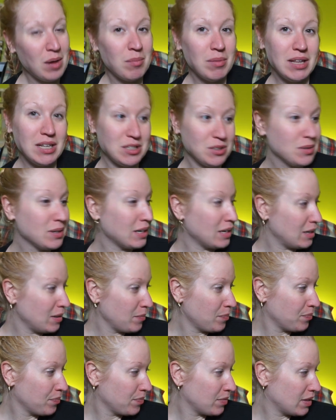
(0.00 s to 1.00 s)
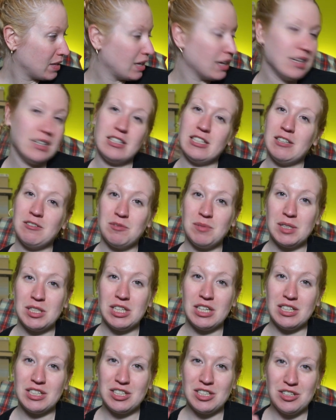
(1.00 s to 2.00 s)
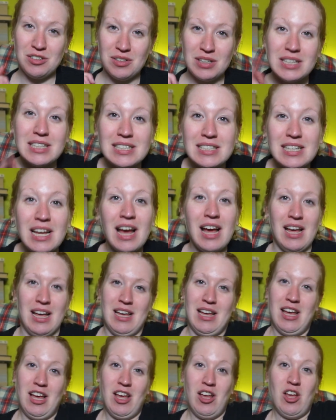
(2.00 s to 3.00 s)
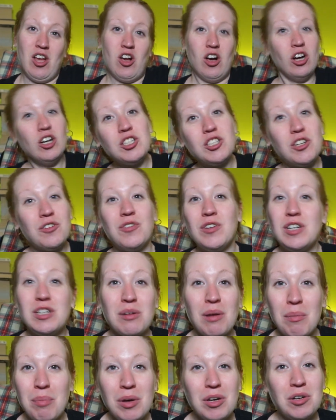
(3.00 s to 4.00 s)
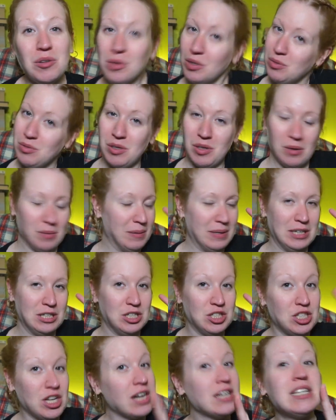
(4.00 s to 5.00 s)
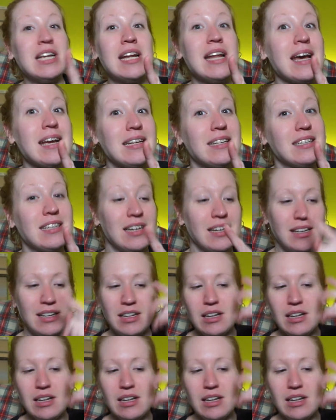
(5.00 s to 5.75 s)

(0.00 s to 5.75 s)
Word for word: But that's okay, because it gives me a chance to do this. Also finish my book, which will be done tonight.